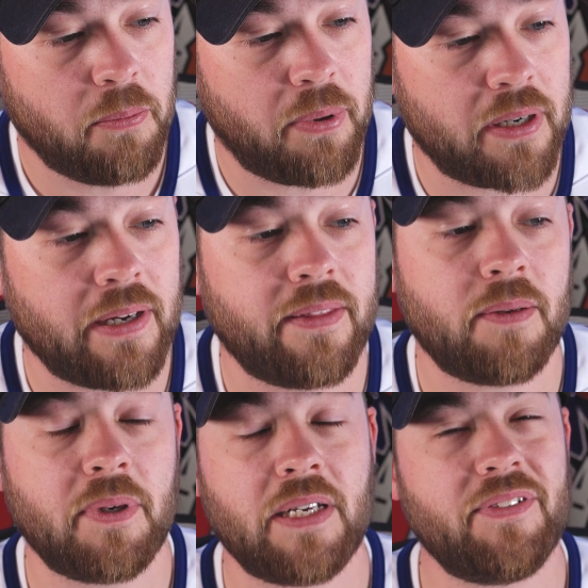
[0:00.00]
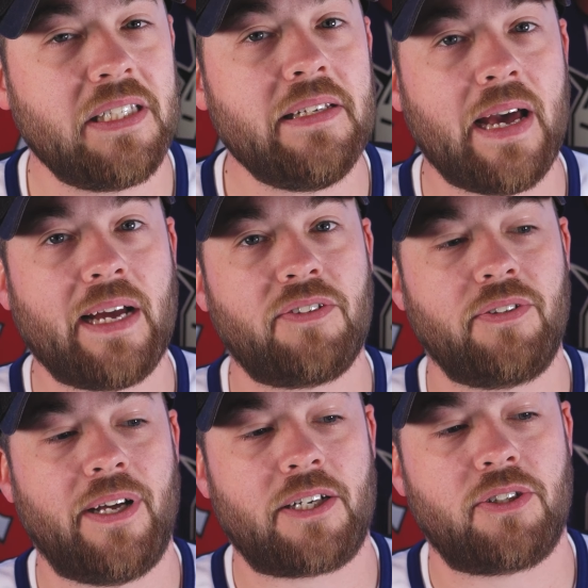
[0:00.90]
But I think I'm going to give it to
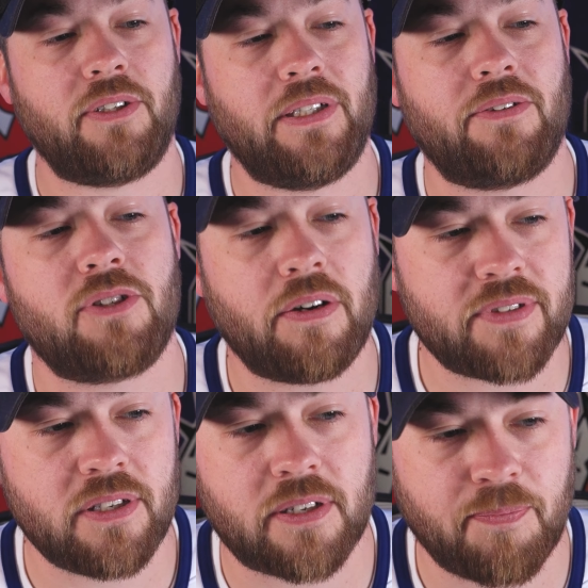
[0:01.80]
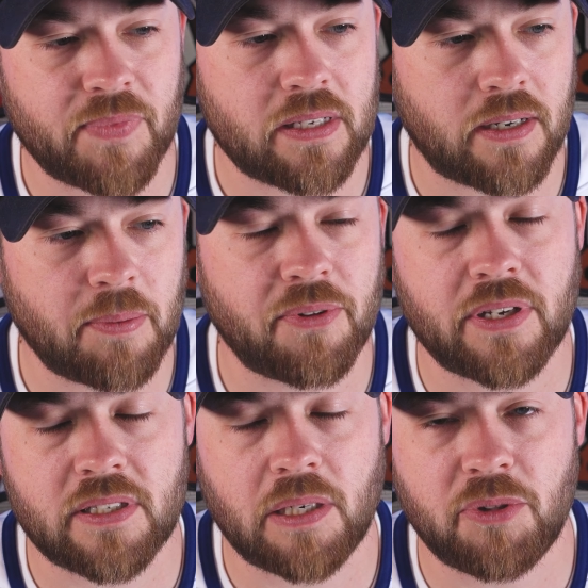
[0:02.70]
Nashville, actually. Now, there's obviously a couple of
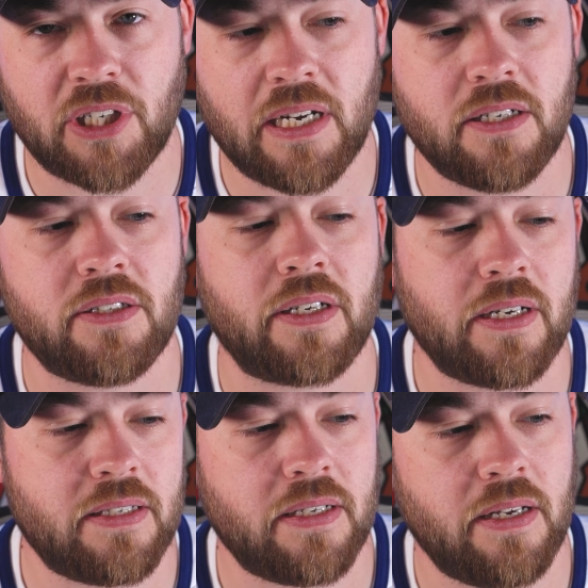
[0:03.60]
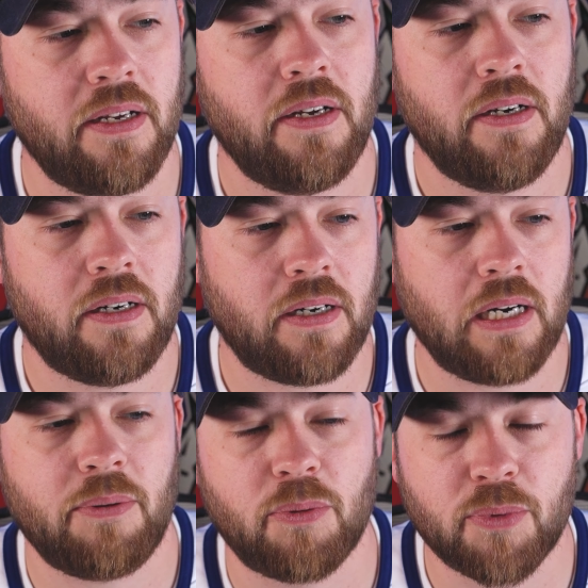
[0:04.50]
things that I would change. Like I said,
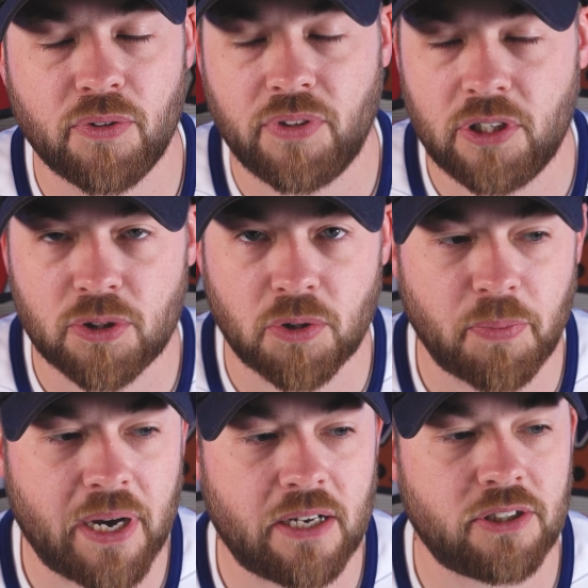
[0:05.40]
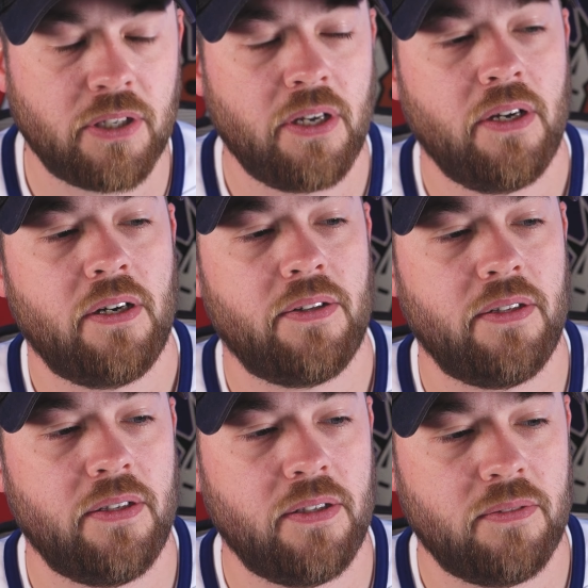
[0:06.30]
I would remove the shoulder patch.
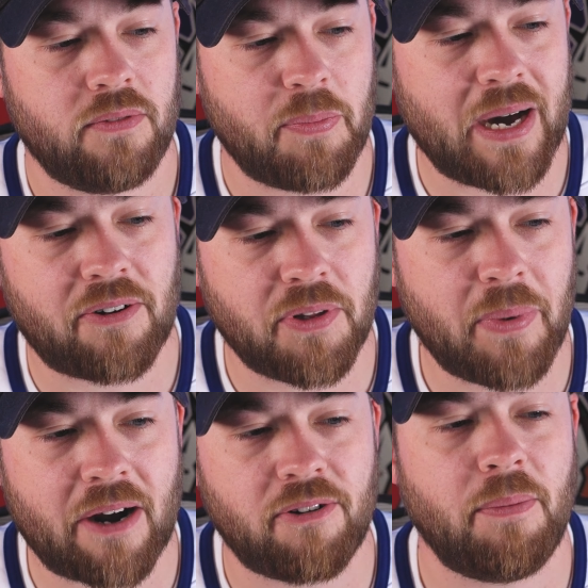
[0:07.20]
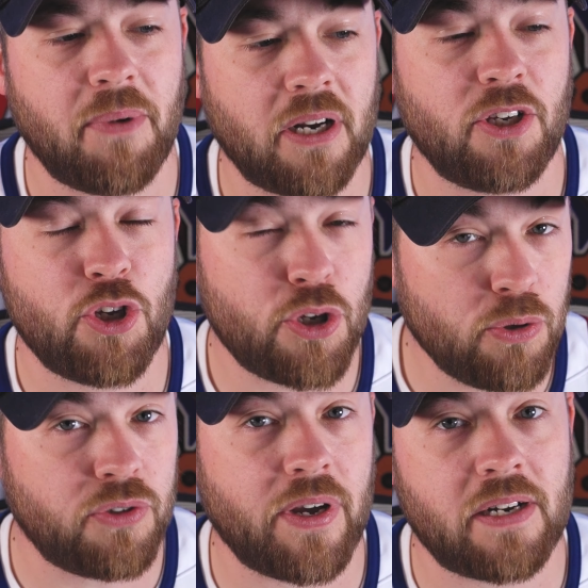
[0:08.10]
The pattern in the background I'm not a
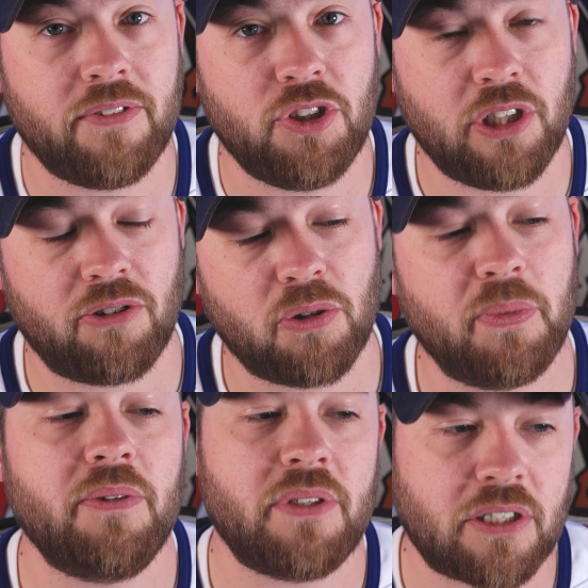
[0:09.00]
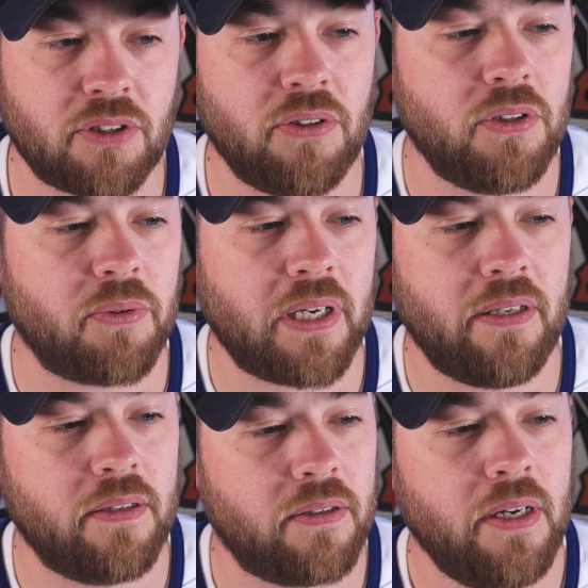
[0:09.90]
huge fan of in general, but it was executed okay
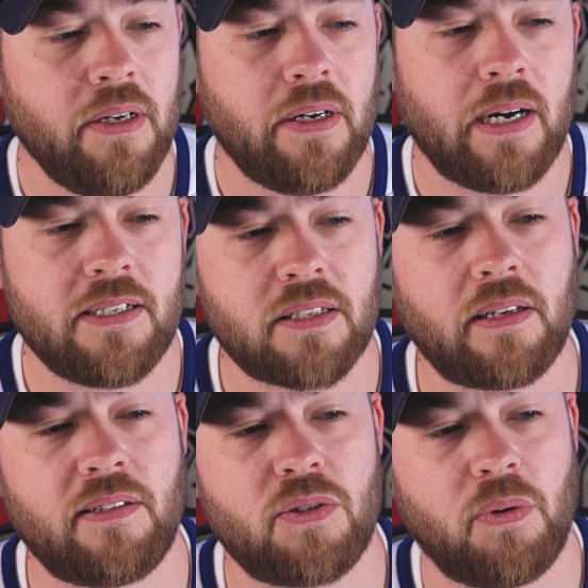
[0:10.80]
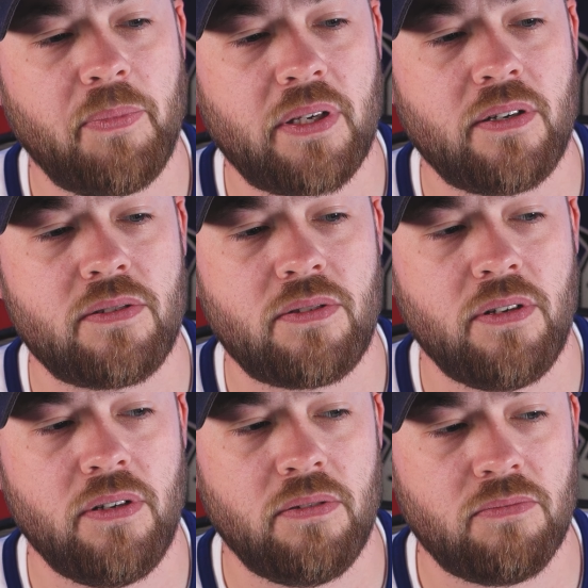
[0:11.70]
here. I just like this one because
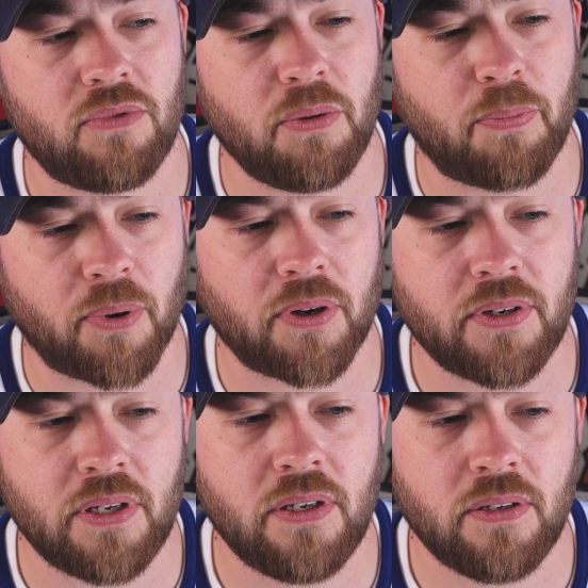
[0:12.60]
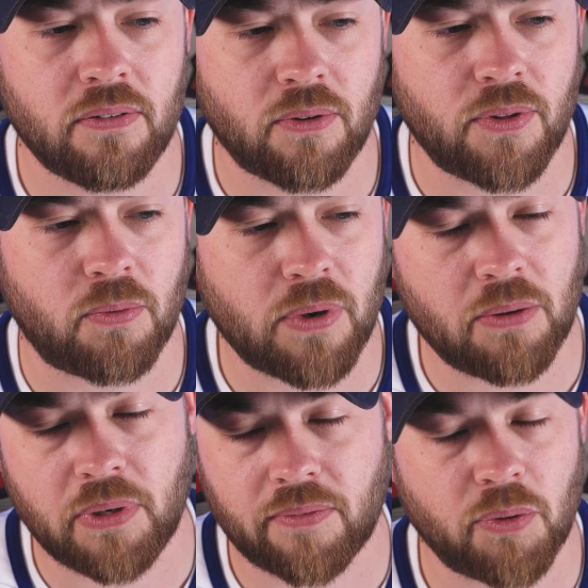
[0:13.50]
the burgundy or the red,
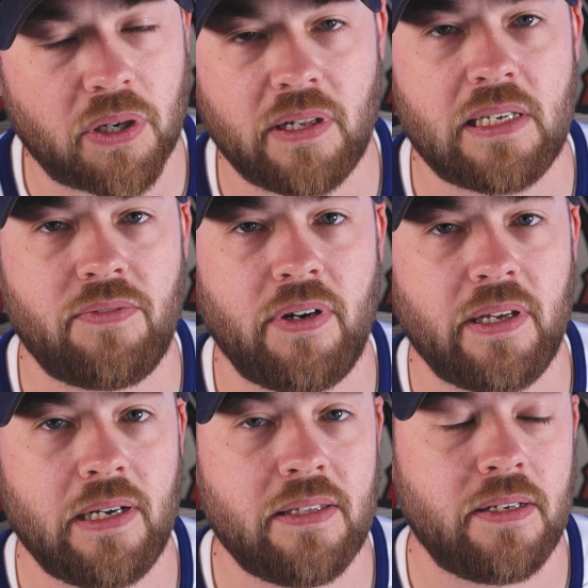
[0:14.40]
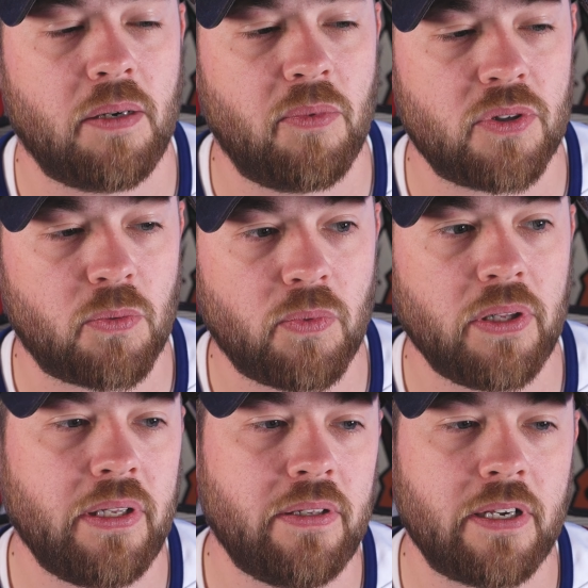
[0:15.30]
whatever you want to classify that in the numbers,
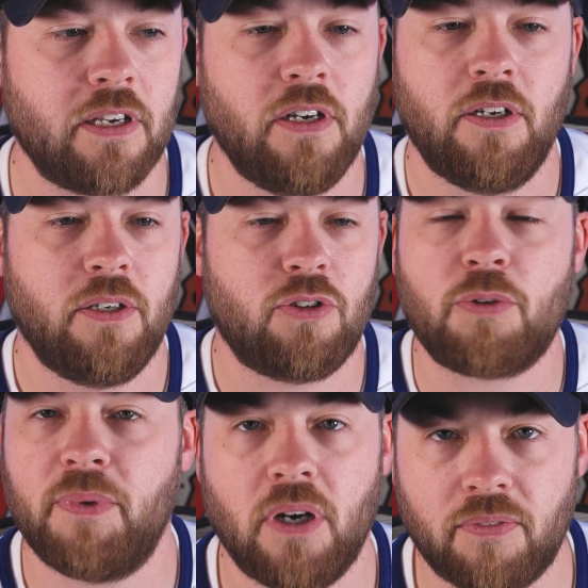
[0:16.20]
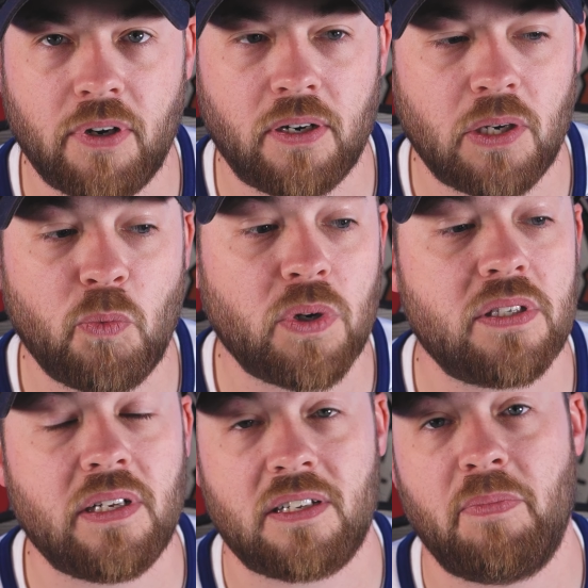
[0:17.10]
really like took me off guard. I
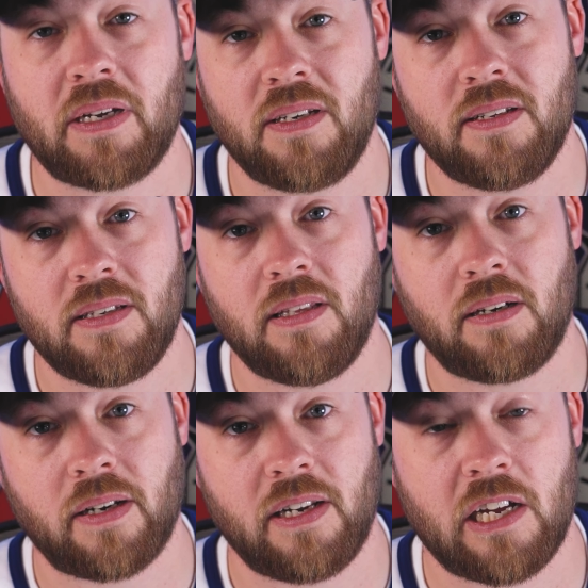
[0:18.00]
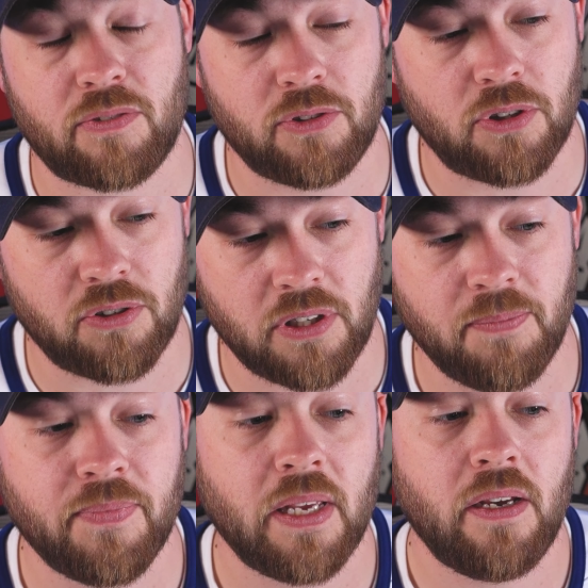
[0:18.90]
wasn't expecting to see that on a Nashville
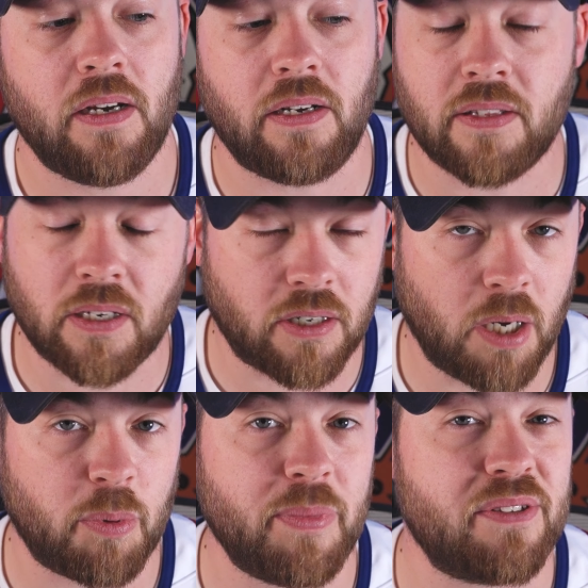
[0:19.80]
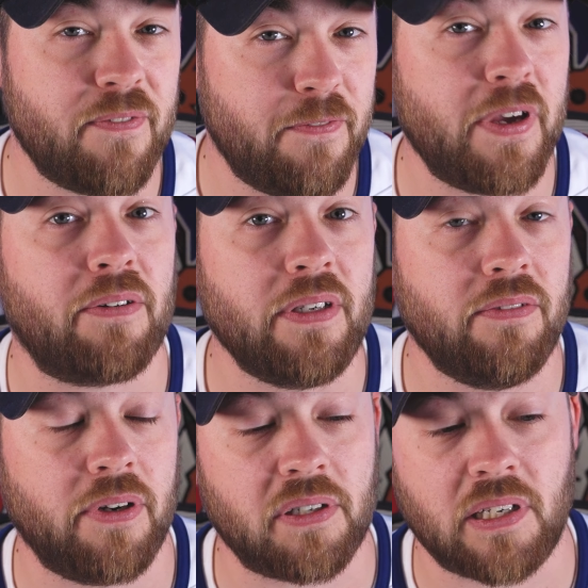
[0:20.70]
jersey, and I think it complements very,
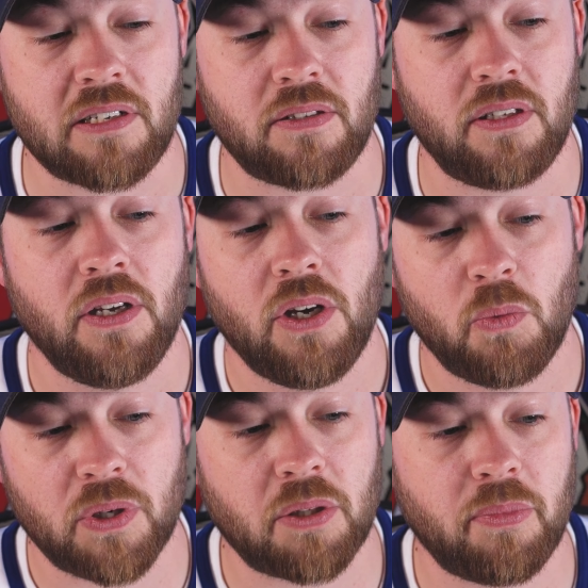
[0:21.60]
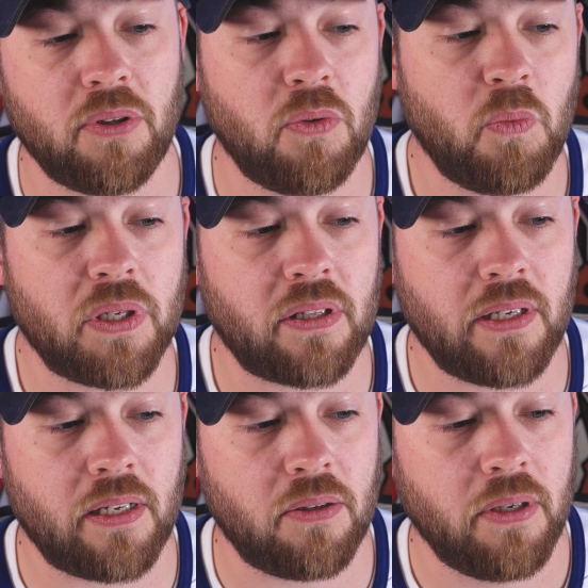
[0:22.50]
very nicely with the blue, with the
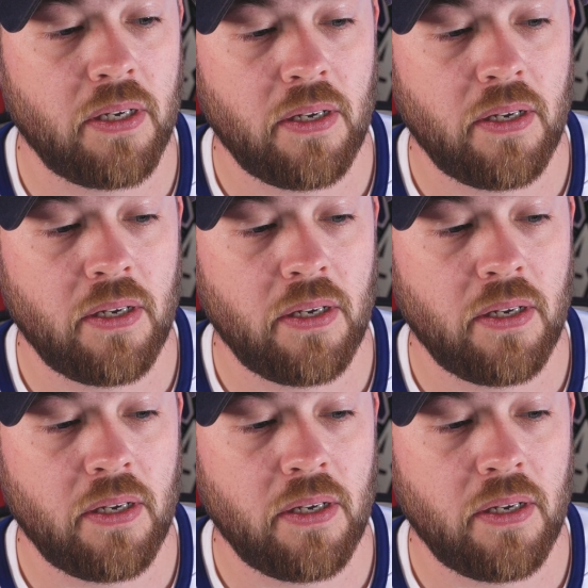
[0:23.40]
yellow.